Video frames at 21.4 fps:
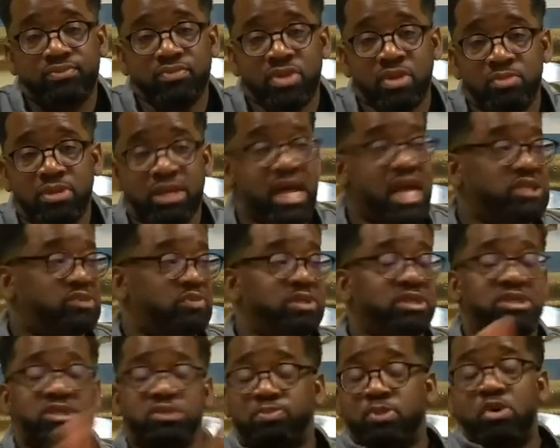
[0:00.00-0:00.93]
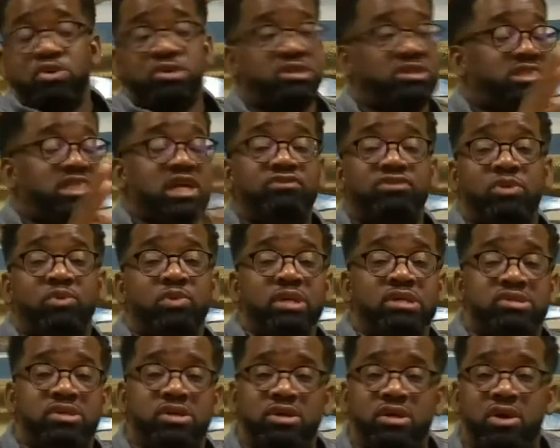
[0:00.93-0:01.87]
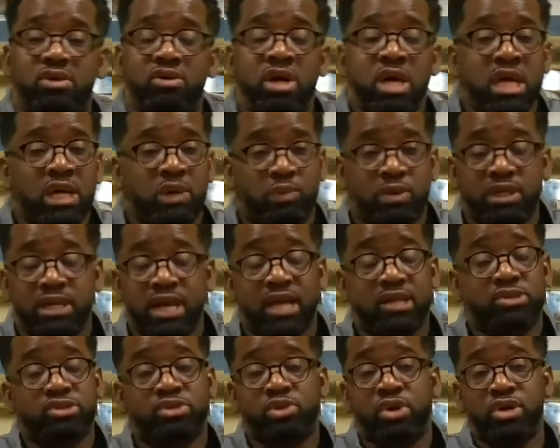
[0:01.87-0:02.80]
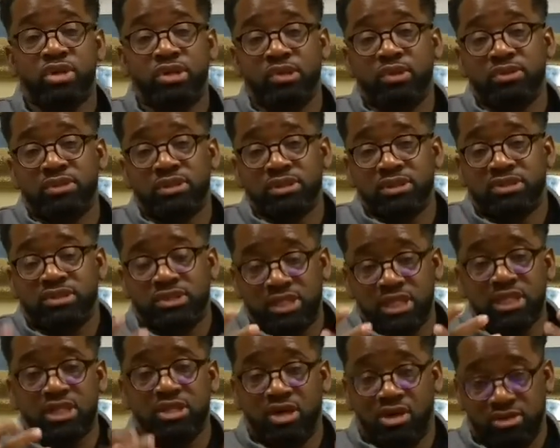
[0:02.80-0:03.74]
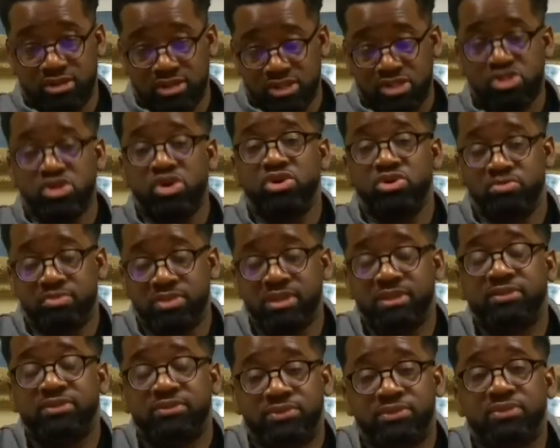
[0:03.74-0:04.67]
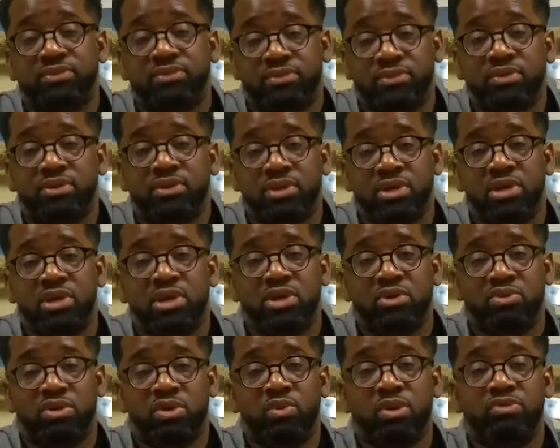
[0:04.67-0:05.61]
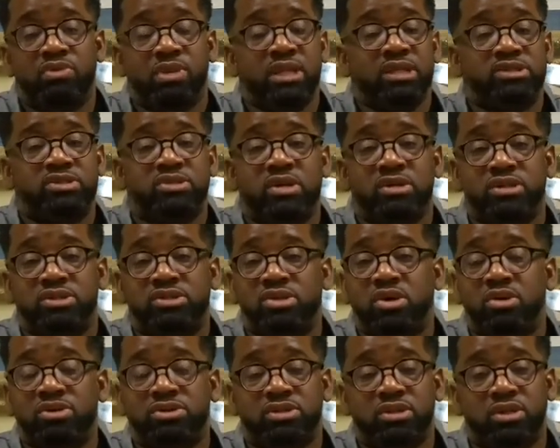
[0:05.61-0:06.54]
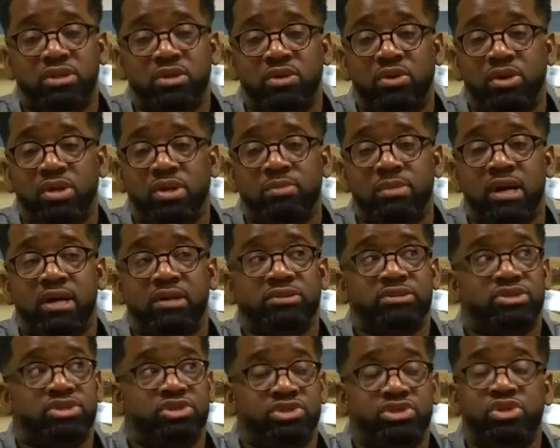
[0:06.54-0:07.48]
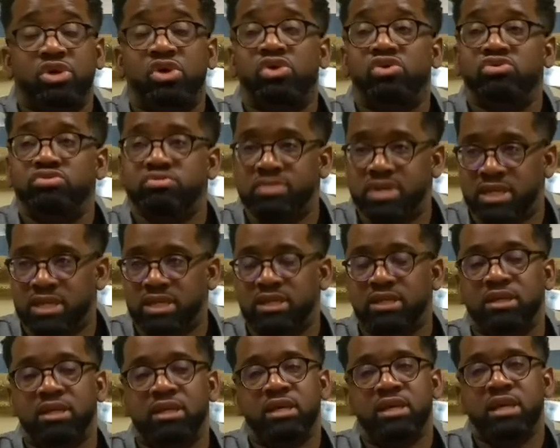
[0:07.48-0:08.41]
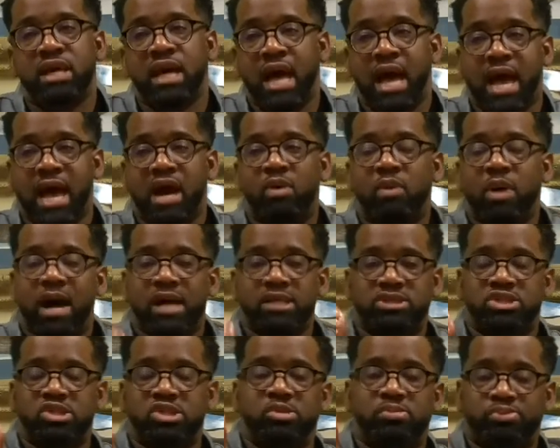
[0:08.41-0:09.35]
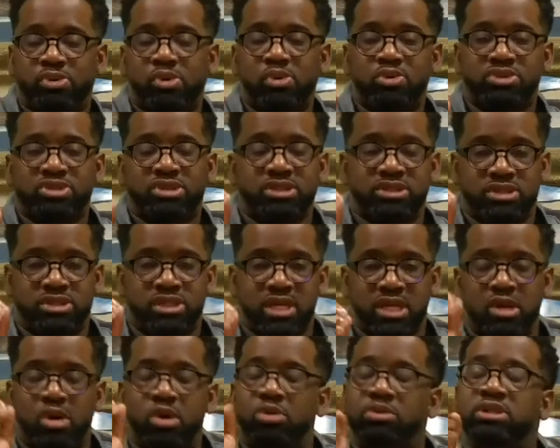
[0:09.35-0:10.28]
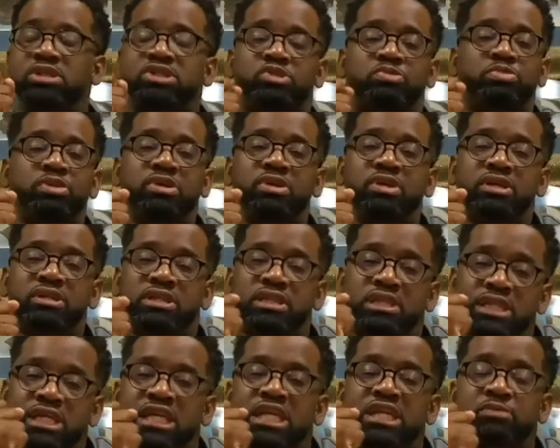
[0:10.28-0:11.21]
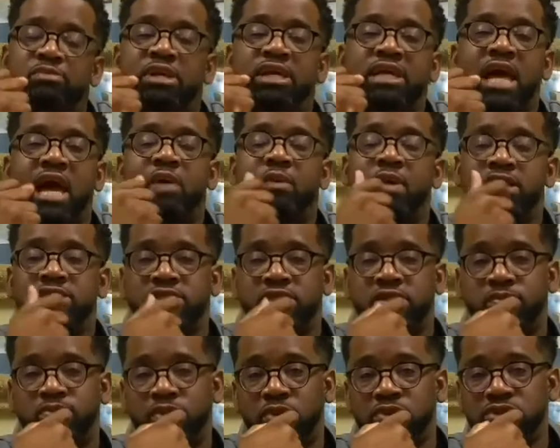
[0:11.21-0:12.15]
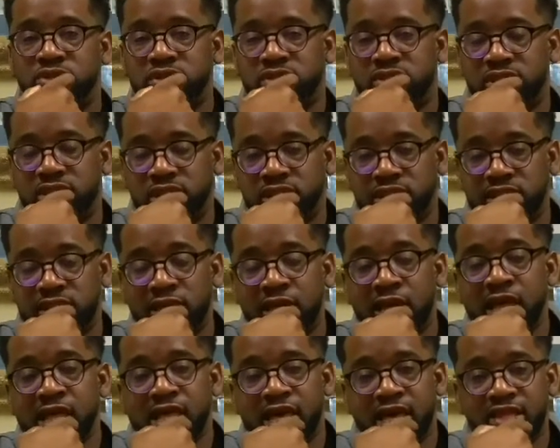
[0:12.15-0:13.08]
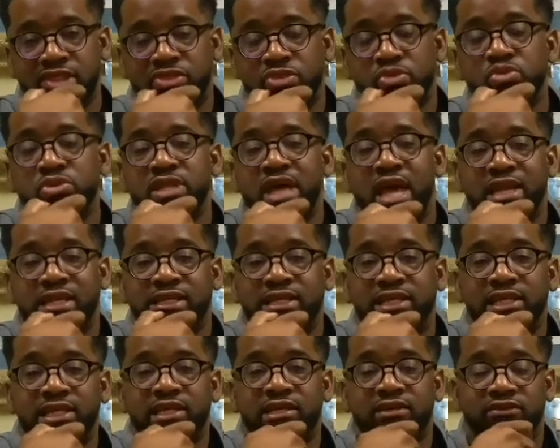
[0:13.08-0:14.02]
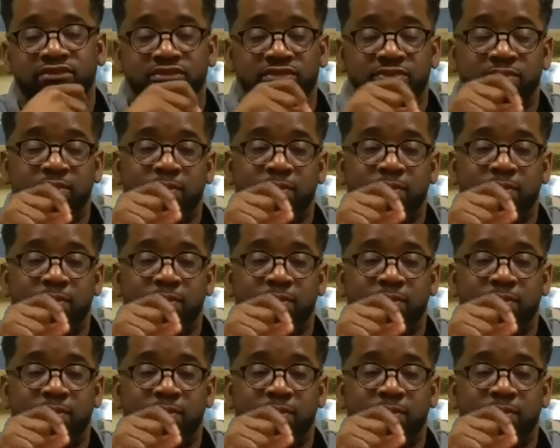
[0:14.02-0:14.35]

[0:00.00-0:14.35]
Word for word: But as we spoke several weeks ago, we got to start using this thing called discernment. But we really start to talk to the Lord about show me how I should approach this thing. Holy Spirit, lead me in how I should approach this thing. And through that gift,